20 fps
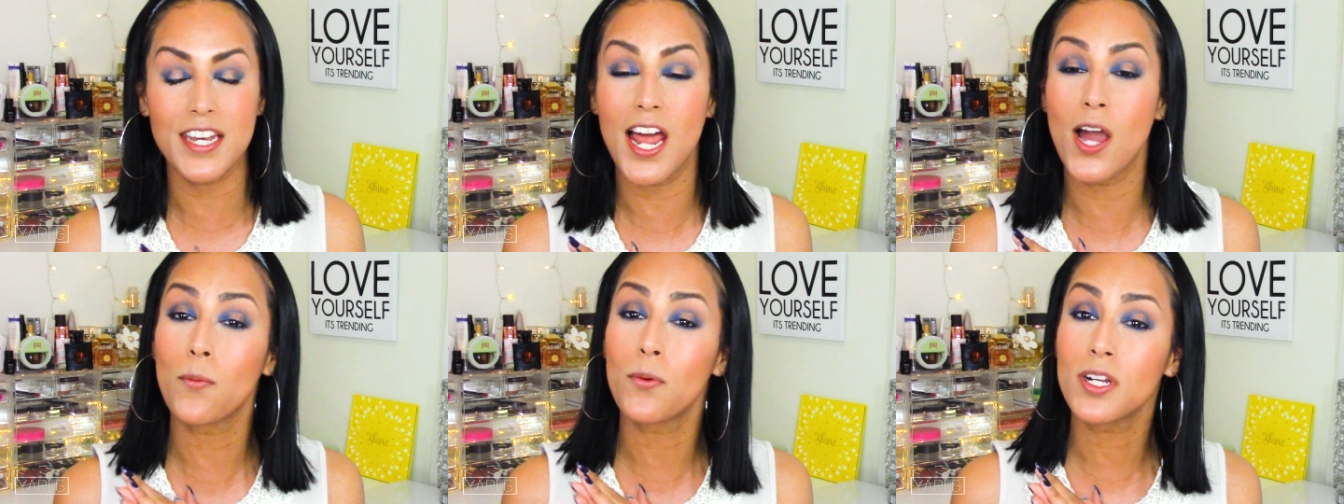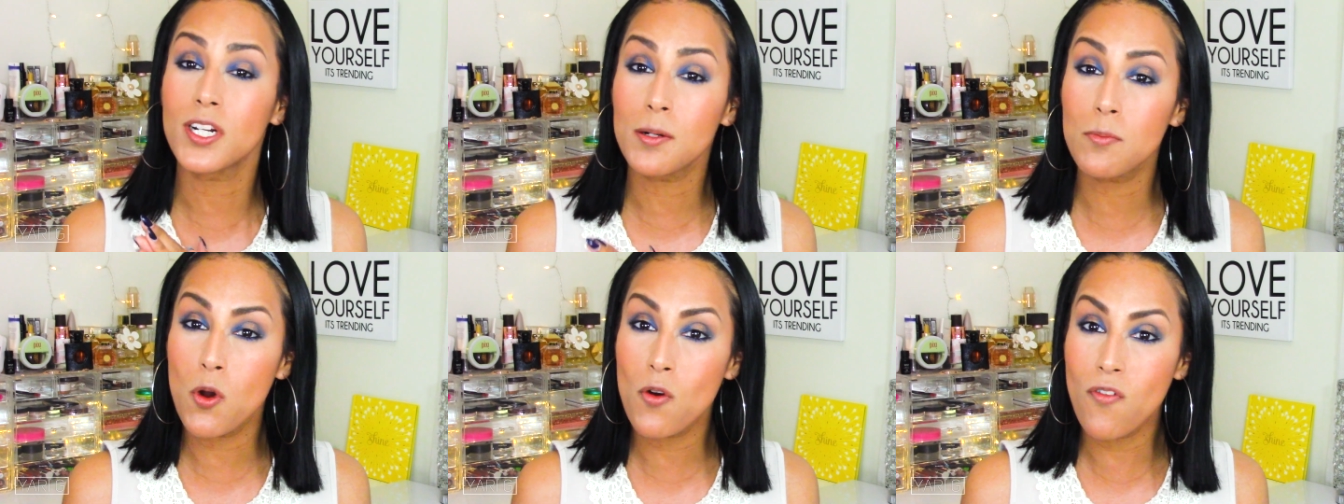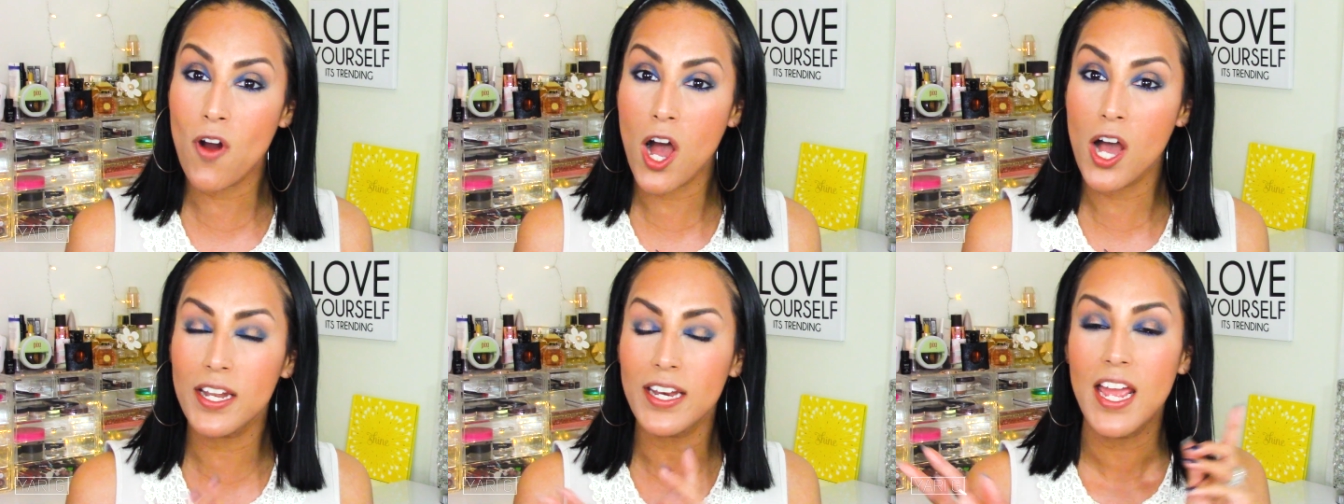Now we're gonna move
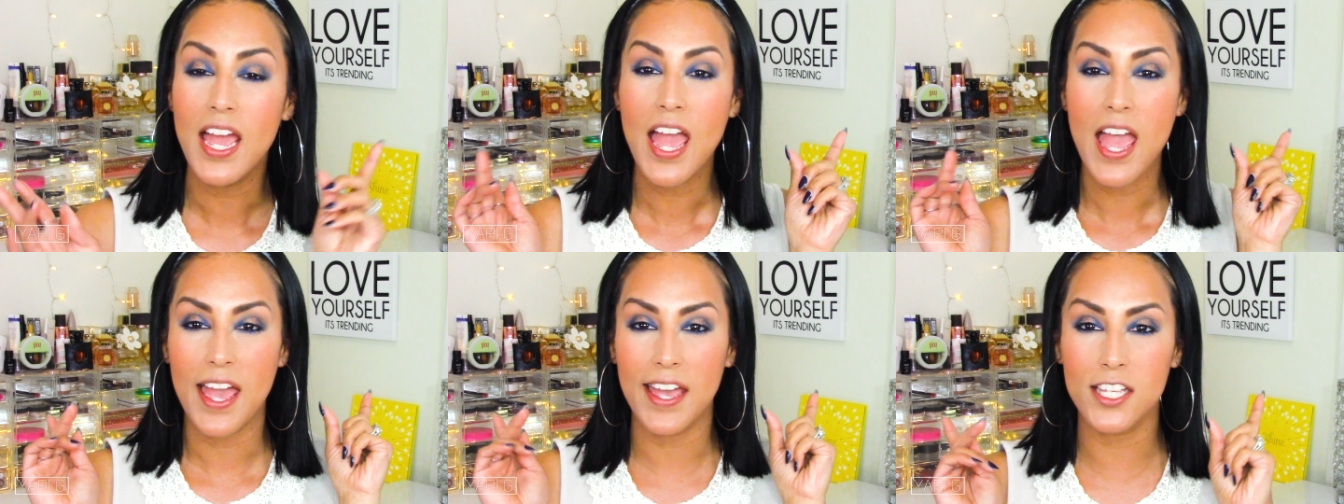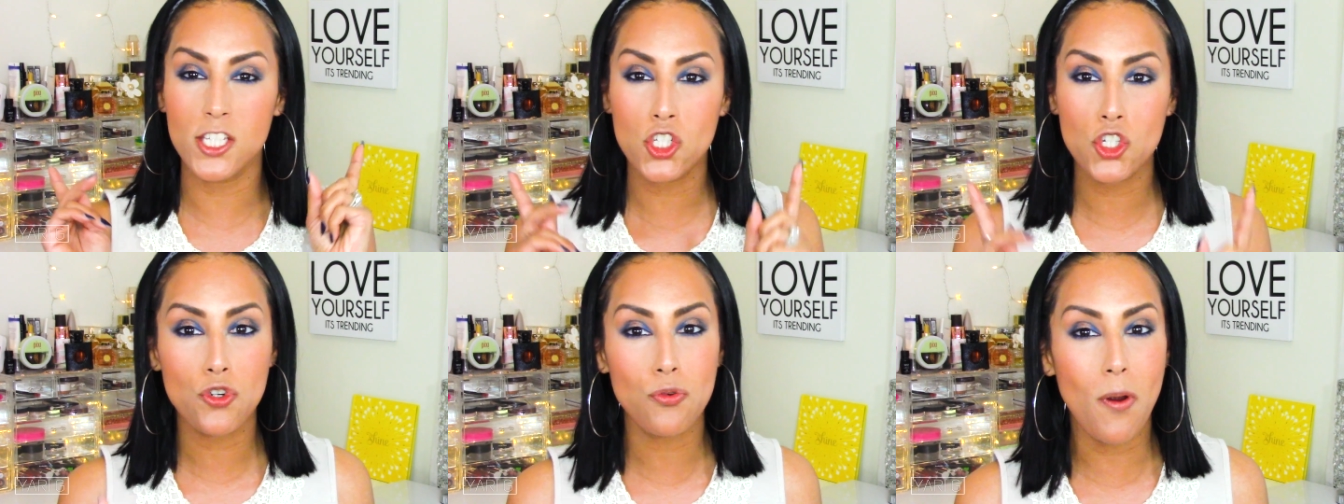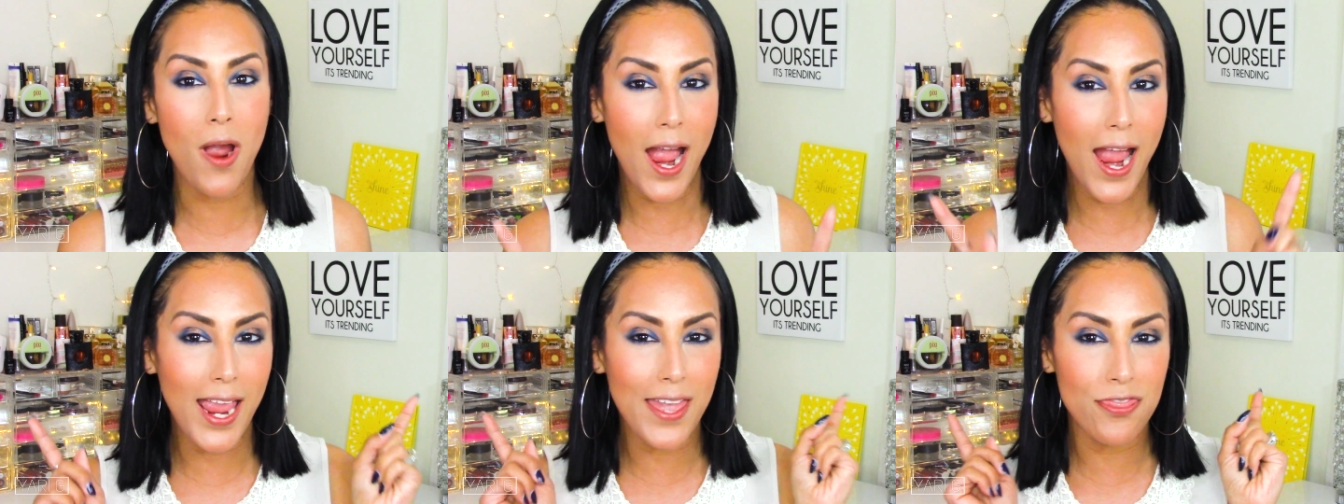on and
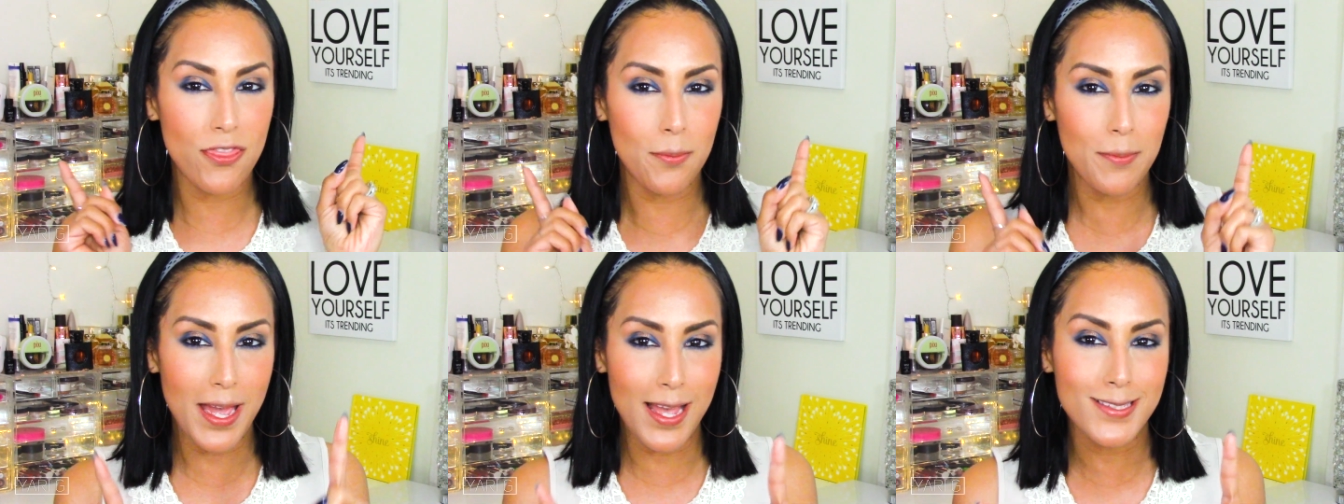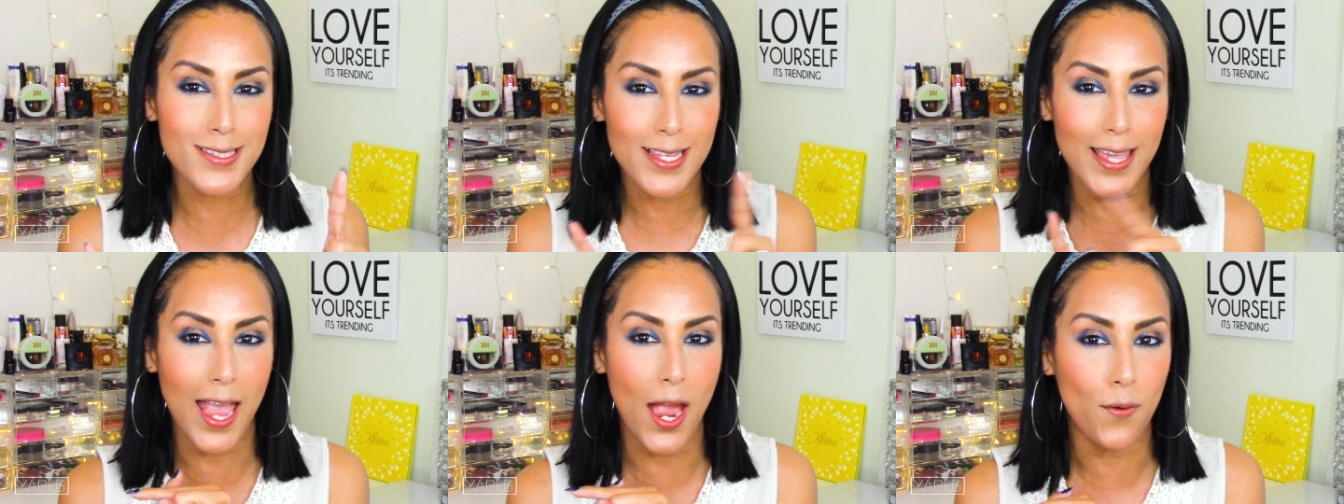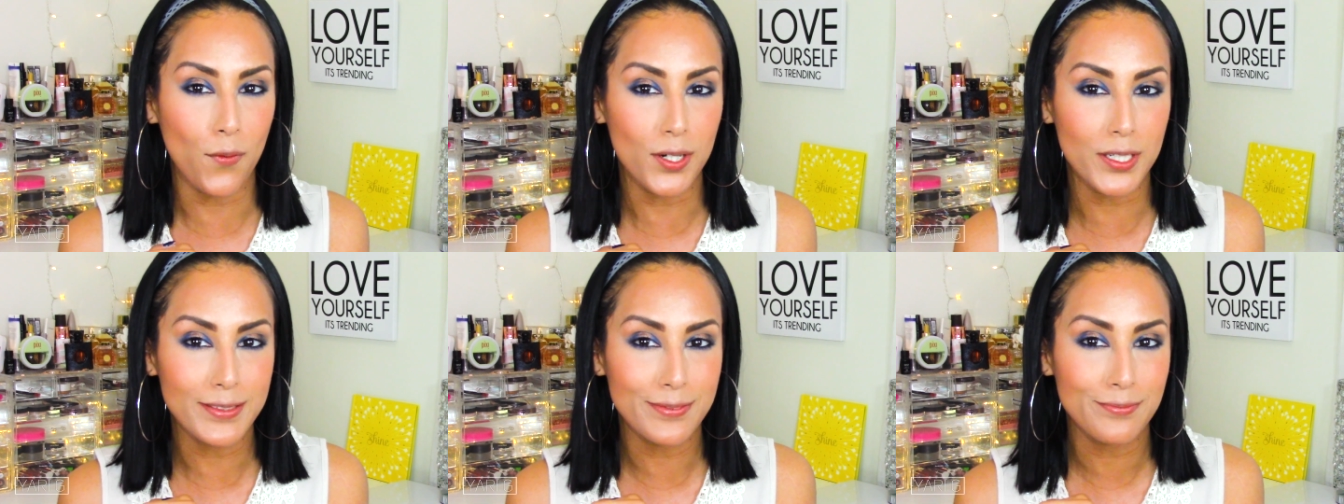try the
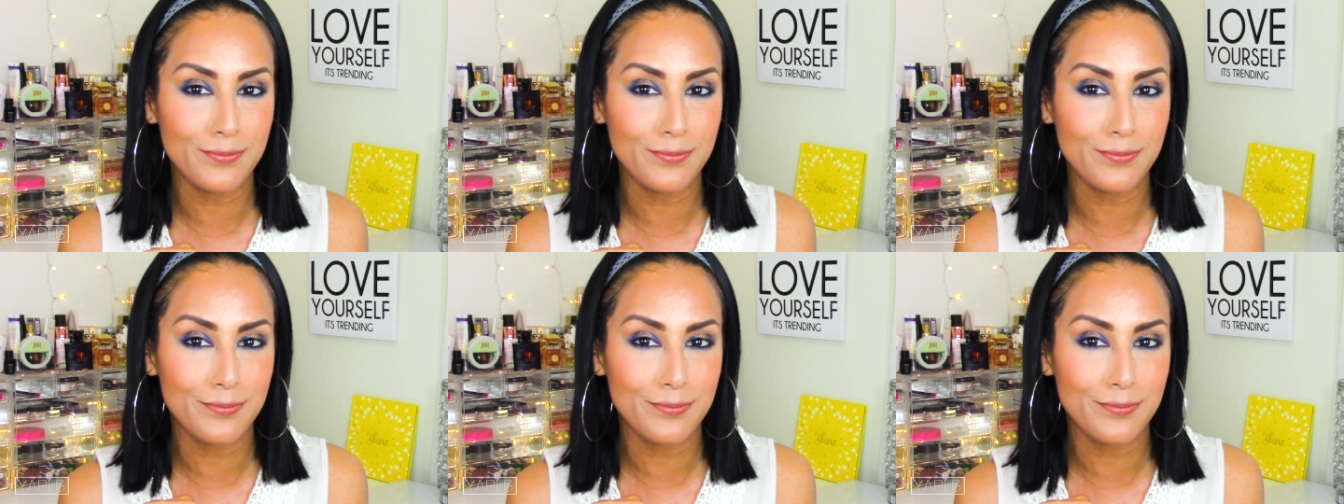mascara.